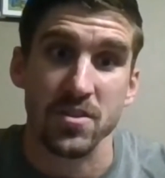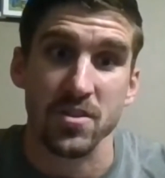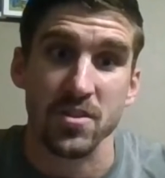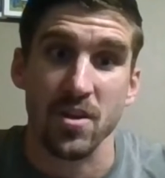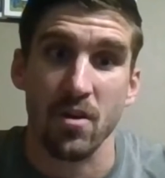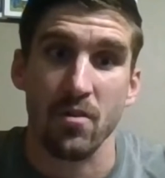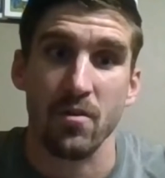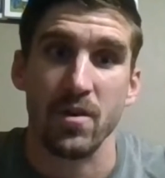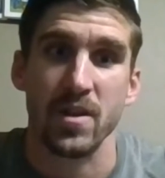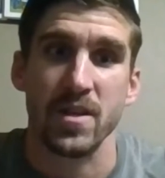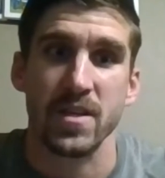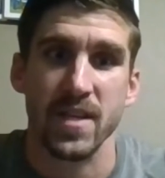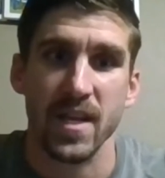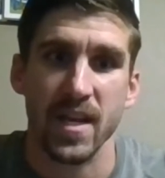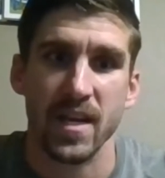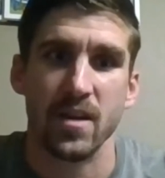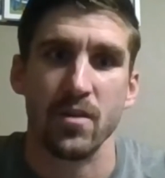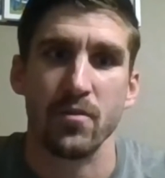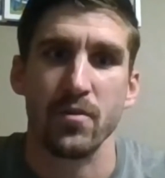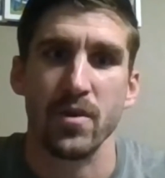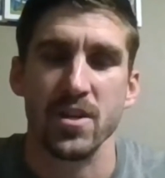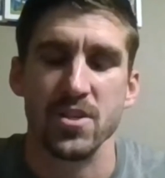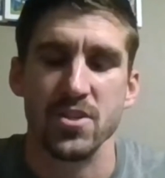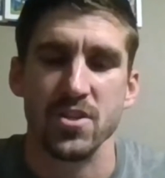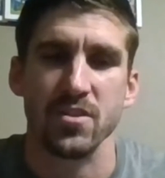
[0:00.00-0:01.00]
When Dick
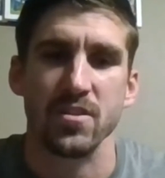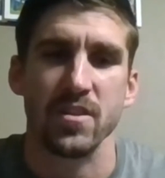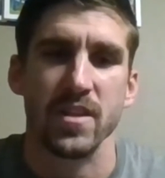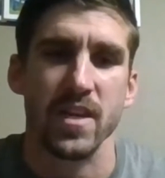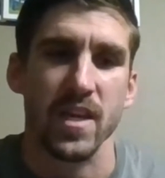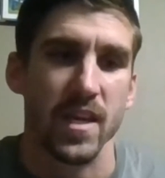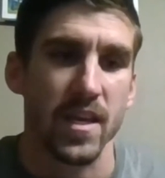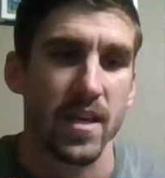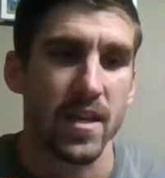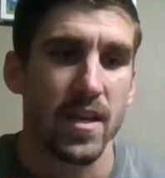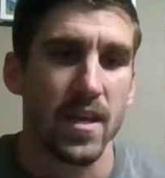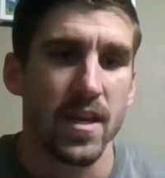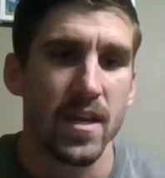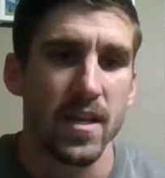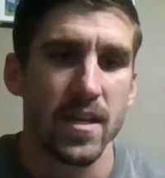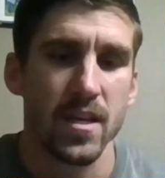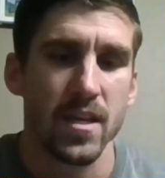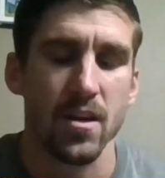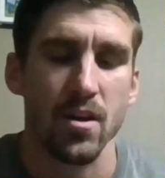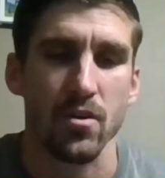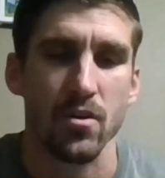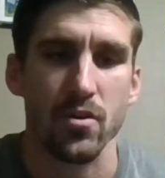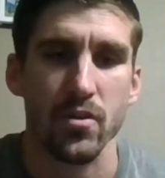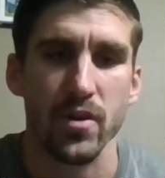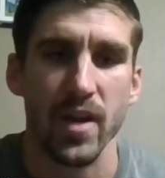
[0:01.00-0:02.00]
originally,
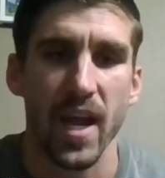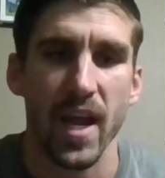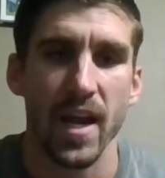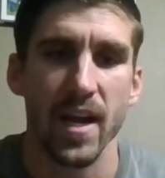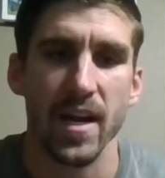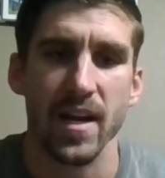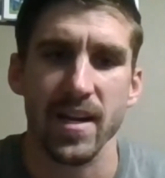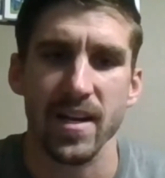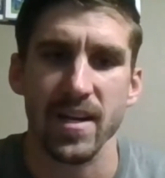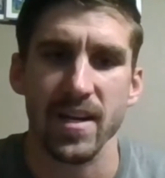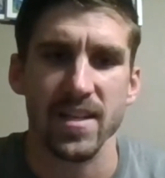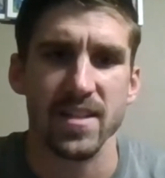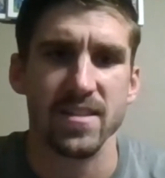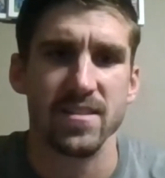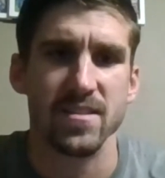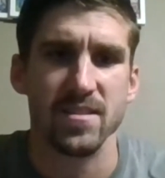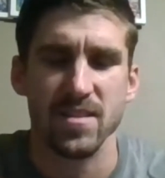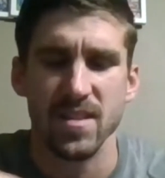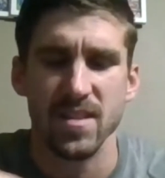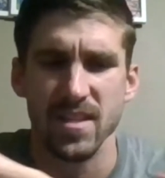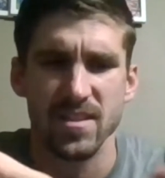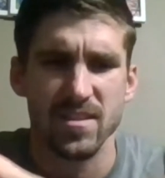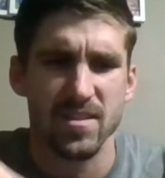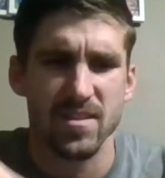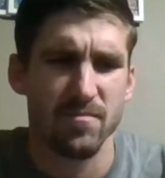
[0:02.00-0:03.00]
created it,
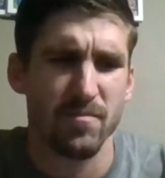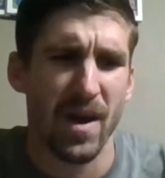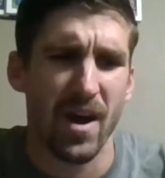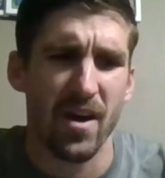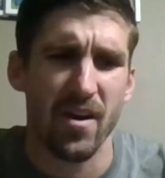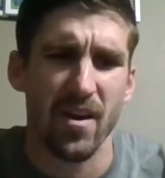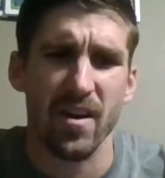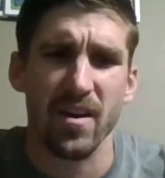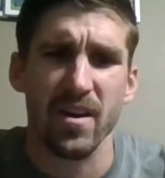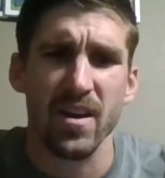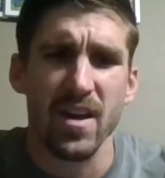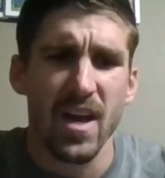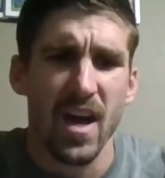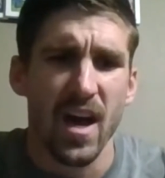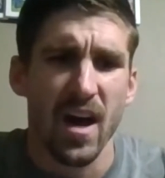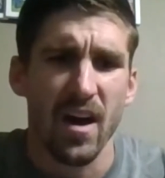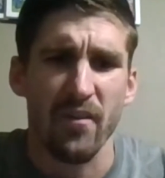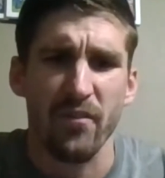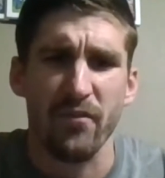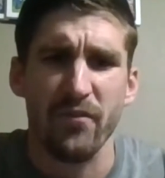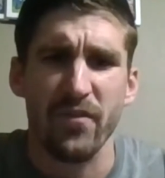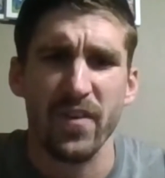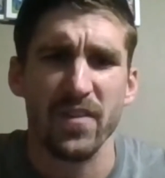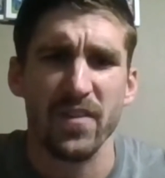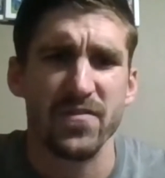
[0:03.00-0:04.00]
it's about a
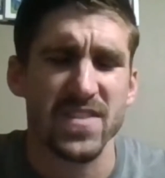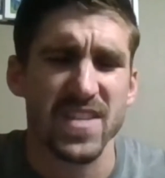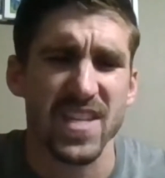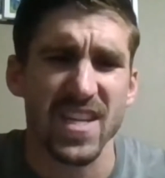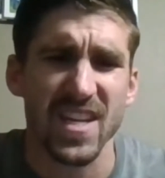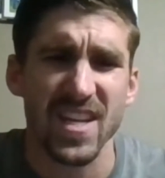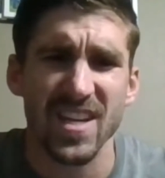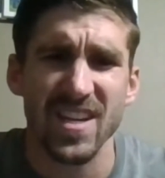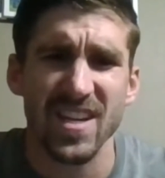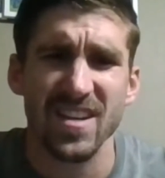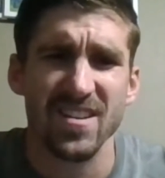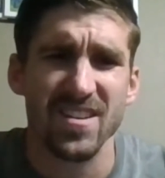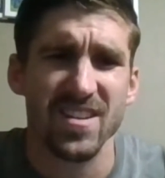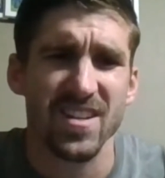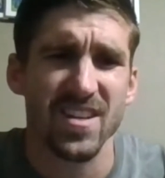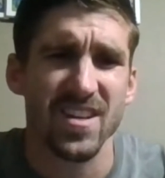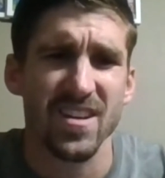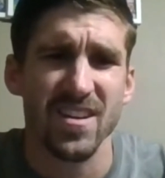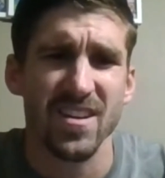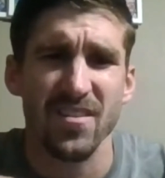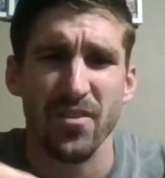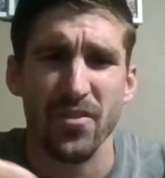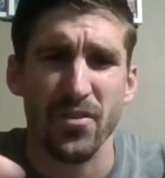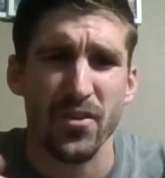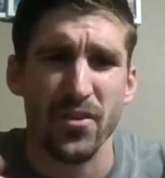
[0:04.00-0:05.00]
15
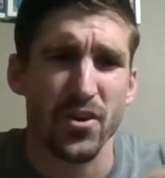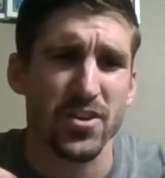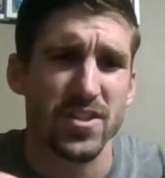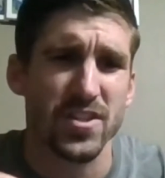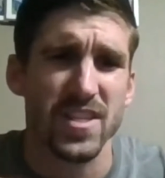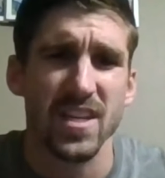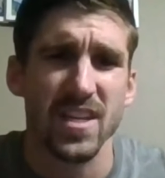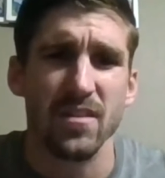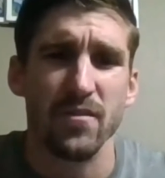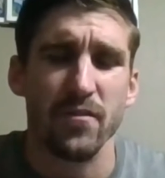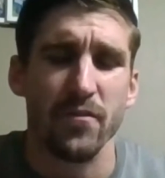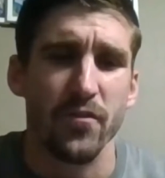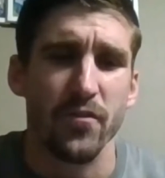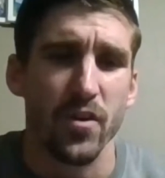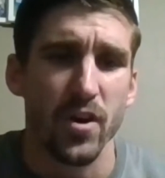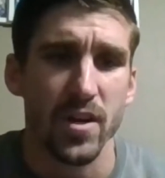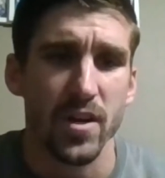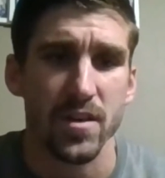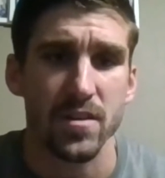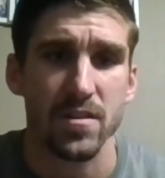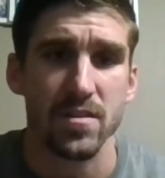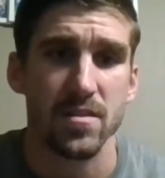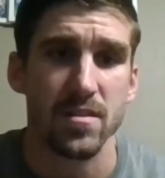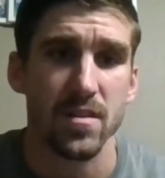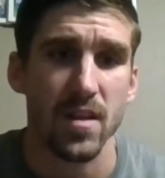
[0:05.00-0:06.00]
to 13
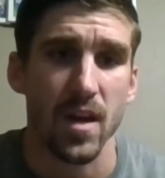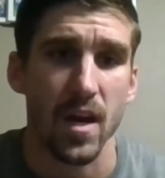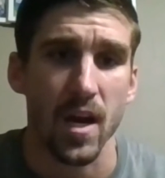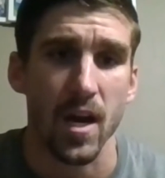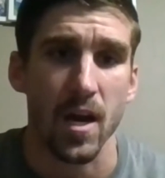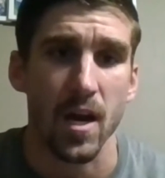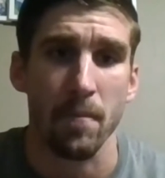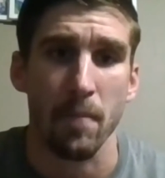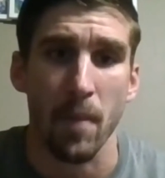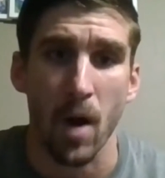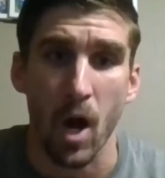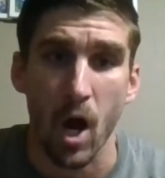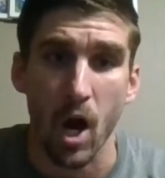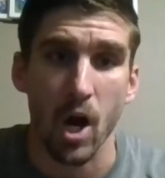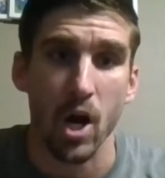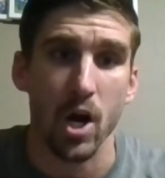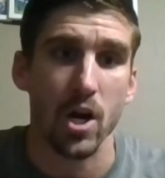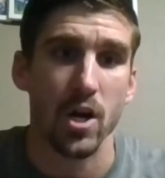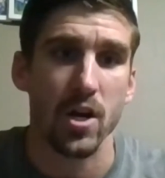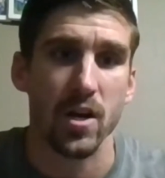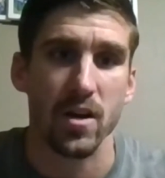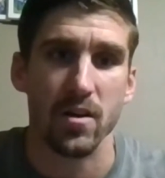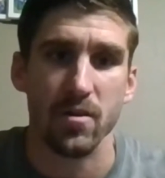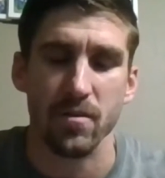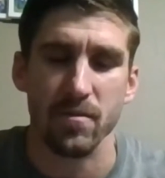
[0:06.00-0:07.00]
foot
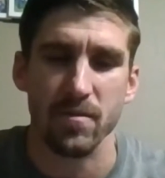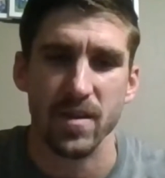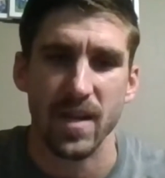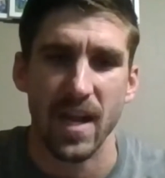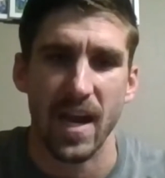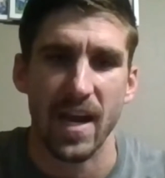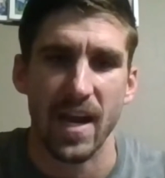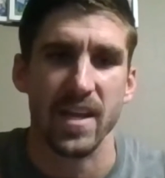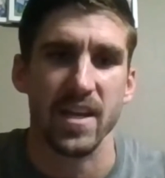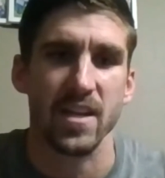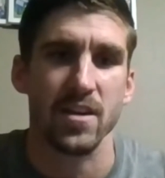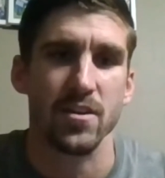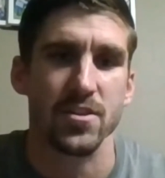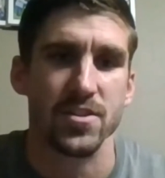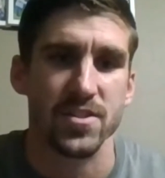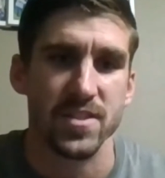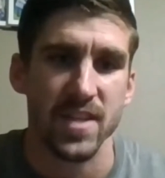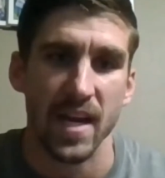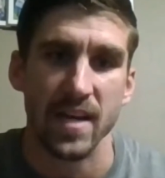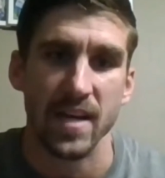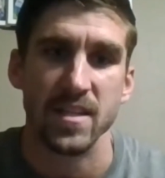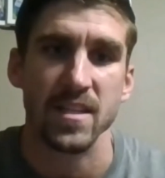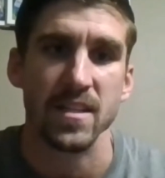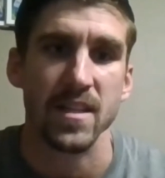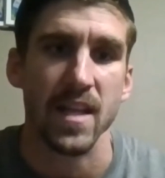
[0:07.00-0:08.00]
arc, kind of
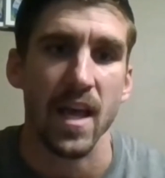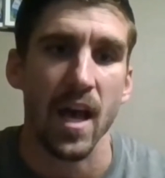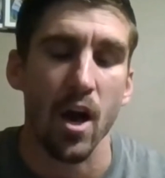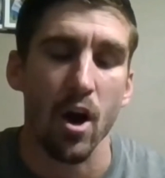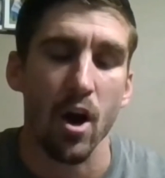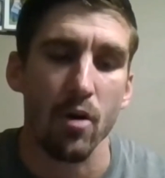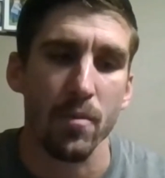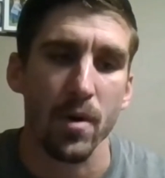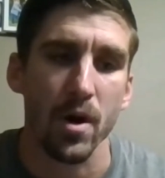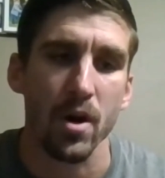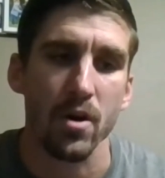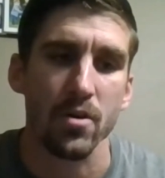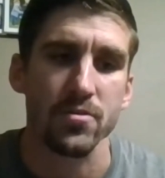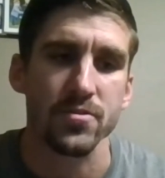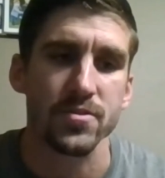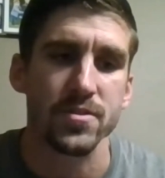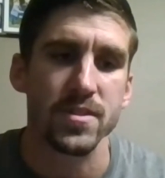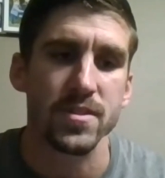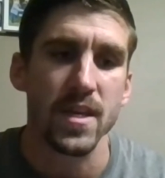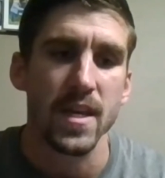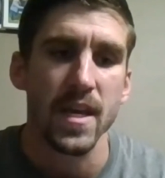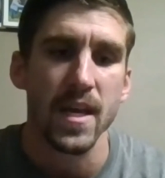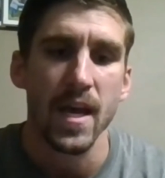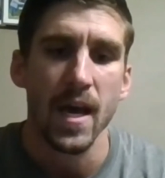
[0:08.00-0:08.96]
intersecting the elbows.